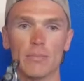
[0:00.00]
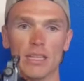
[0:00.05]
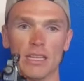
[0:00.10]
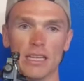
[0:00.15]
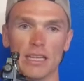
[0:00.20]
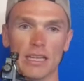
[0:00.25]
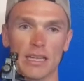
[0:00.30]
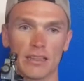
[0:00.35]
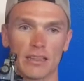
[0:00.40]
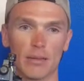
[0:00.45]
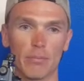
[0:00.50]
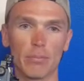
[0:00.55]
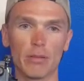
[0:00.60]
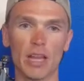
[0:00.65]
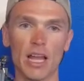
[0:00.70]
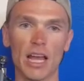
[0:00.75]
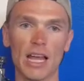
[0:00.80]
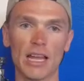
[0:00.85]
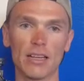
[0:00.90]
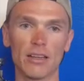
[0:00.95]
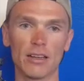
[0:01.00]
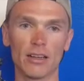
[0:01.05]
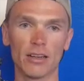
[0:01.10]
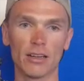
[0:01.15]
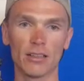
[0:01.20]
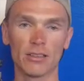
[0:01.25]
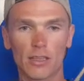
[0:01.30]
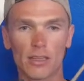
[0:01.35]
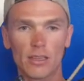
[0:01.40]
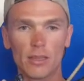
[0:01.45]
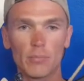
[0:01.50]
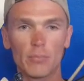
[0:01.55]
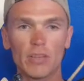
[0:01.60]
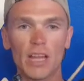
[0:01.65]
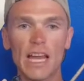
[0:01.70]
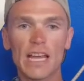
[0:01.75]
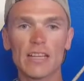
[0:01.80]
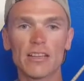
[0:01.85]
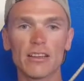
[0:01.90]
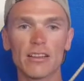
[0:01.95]
being the blinder. The
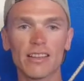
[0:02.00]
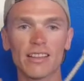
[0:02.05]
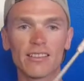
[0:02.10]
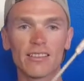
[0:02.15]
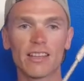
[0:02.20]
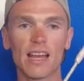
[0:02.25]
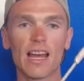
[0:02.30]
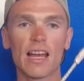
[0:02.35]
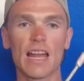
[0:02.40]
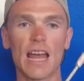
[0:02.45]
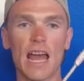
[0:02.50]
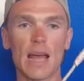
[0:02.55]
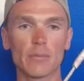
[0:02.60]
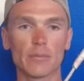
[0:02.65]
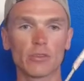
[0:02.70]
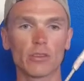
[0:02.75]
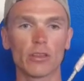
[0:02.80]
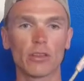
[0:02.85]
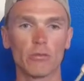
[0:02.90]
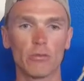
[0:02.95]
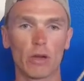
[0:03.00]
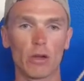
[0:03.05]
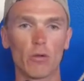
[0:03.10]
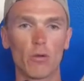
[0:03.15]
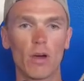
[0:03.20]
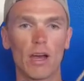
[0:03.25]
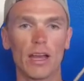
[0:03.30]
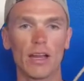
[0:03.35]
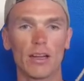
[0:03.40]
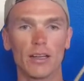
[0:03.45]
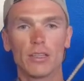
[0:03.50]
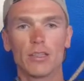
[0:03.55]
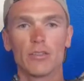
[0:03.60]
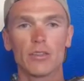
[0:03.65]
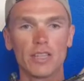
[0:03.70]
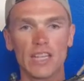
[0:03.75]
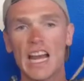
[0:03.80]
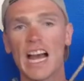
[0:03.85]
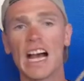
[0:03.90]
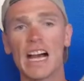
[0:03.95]
blinder is not absolutely required. You
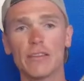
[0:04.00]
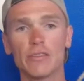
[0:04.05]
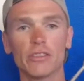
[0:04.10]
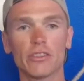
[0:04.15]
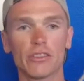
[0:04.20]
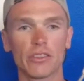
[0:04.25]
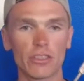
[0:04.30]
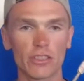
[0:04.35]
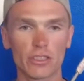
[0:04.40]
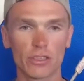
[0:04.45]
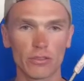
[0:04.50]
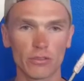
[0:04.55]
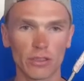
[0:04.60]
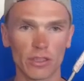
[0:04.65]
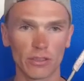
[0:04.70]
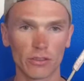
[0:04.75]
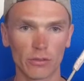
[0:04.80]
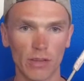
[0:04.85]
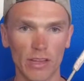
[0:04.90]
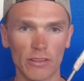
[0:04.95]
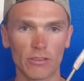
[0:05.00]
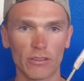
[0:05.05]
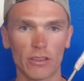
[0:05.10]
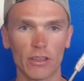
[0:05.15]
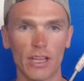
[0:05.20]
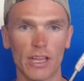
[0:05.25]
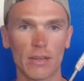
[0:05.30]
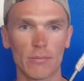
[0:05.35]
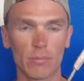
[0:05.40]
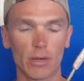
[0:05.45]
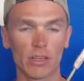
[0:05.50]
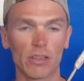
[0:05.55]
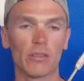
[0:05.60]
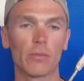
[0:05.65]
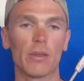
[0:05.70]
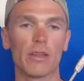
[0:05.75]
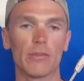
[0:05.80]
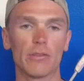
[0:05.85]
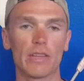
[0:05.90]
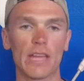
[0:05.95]
can obviously shoot this rifle and
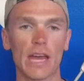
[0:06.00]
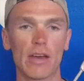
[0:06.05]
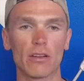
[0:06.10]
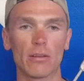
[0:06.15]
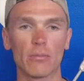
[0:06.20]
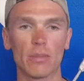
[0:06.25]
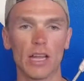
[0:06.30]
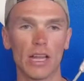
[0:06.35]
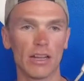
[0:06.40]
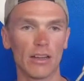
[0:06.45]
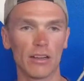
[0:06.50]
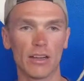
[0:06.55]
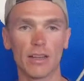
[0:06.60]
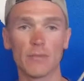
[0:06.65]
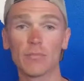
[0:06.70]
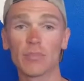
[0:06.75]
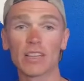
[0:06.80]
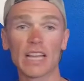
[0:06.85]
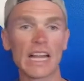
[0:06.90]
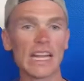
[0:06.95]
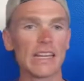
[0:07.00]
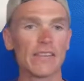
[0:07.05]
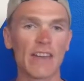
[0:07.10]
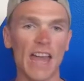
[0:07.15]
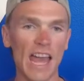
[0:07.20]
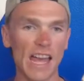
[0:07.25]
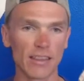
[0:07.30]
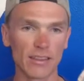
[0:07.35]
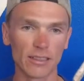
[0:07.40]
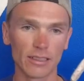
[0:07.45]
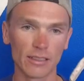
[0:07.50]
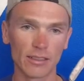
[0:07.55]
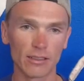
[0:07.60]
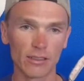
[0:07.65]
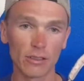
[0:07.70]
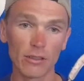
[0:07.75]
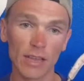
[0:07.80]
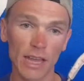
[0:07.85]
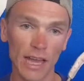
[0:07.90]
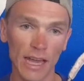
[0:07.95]
participate without a blinder, and plenty of athletes
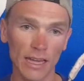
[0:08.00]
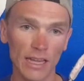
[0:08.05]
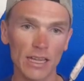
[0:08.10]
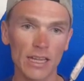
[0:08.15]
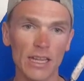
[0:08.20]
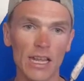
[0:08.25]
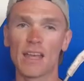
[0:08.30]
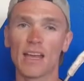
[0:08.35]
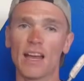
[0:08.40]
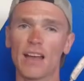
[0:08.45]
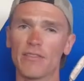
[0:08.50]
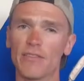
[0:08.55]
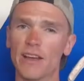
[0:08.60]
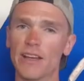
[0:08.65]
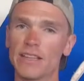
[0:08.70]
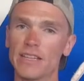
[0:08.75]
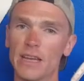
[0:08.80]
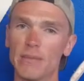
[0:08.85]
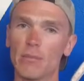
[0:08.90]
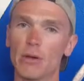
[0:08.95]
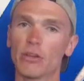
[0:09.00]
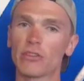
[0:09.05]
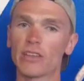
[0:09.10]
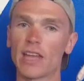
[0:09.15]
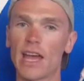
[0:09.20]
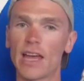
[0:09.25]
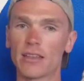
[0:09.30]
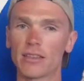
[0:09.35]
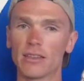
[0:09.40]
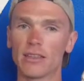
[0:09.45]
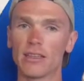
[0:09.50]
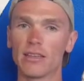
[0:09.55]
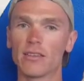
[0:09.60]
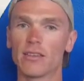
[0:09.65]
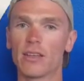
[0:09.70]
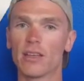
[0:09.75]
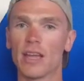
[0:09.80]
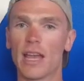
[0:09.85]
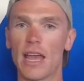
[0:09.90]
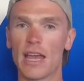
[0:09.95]
do that. I find that most
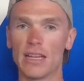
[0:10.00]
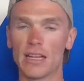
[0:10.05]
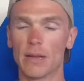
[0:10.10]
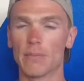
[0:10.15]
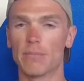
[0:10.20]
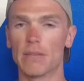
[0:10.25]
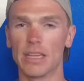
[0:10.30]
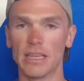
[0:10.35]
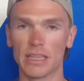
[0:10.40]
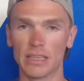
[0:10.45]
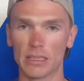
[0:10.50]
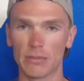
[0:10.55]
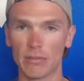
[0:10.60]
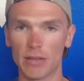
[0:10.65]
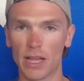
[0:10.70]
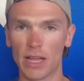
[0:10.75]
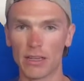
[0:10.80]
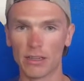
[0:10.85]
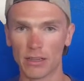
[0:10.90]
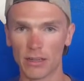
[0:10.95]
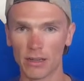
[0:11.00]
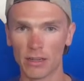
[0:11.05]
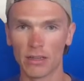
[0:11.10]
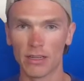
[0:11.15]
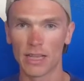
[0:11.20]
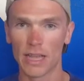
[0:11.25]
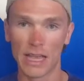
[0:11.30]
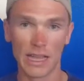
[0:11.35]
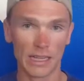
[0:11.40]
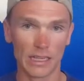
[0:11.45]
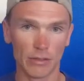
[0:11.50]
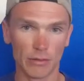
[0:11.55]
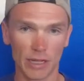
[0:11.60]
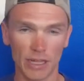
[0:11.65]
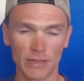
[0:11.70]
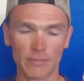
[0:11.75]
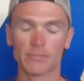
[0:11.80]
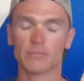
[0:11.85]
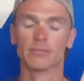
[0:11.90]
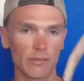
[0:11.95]
athletes end up needing the blinder
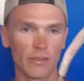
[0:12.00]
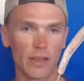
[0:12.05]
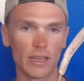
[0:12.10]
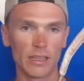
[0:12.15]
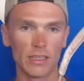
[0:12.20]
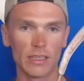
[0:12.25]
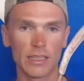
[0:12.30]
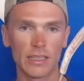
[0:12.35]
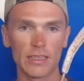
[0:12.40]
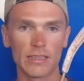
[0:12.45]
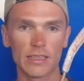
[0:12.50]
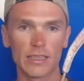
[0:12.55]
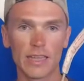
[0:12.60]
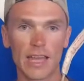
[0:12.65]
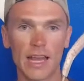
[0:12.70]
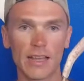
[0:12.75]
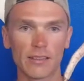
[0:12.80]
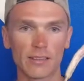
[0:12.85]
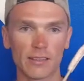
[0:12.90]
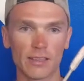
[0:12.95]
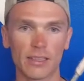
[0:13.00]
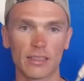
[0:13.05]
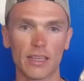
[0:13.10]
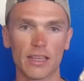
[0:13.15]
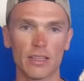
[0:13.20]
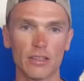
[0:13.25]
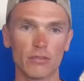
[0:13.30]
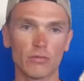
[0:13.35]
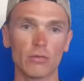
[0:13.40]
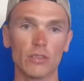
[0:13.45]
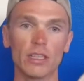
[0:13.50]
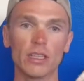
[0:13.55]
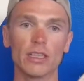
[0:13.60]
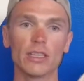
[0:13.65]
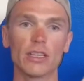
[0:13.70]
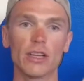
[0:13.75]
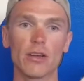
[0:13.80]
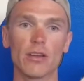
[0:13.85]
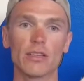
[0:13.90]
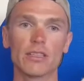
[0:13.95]
anyway. Finally, the last thing that you're
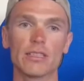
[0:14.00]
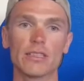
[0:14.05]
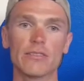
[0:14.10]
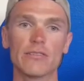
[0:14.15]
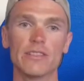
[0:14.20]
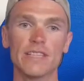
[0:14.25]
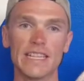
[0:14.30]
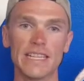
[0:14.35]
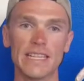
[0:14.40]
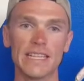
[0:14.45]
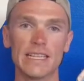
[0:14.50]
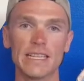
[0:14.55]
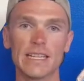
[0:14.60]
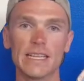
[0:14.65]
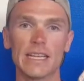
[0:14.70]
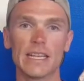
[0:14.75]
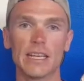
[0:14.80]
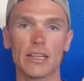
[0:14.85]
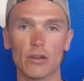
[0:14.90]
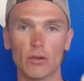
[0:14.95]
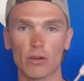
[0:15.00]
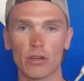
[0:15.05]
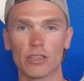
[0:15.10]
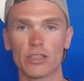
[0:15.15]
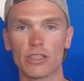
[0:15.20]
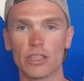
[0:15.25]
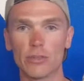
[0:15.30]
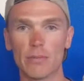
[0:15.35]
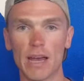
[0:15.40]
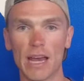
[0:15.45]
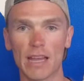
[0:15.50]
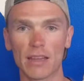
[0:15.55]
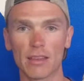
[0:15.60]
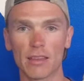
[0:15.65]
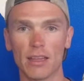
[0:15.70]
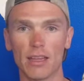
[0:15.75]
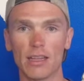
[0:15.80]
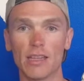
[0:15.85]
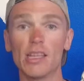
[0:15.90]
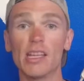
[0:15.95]
really going to need in order to do
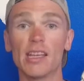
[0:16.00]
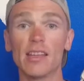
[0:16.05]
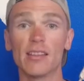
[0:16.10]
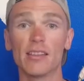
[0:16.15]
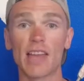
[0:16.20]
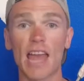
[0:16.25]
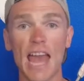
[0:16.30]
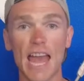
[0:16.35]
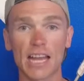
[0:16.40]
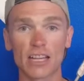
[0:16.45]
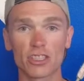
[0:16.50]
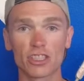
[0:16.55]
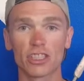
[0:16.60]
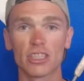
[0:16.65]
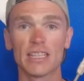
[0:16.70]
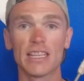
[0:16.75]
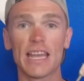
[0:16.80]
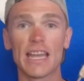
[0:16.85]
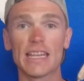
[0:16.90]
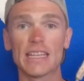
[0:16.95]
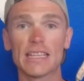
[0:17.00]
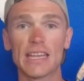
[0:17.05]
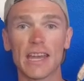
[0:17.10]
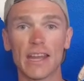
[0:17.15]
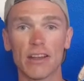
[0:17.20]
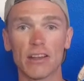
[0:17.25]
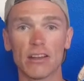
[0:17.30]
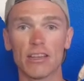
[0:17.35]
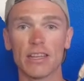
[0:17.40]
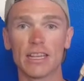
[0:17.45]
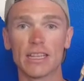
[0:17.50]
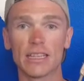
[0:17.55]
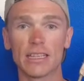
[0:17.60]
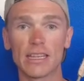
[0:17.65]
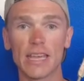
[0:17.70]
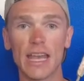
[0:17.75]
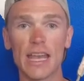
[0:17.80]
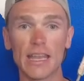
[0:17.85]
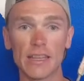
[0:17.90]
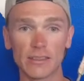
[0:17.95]
biathlon is actually a carrying
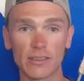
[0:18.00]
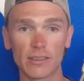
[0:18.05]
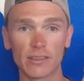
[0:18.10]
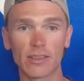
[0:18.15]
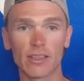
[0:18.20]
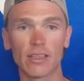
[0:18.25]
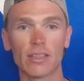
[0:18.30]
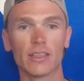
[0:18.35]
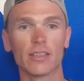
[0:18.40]
case.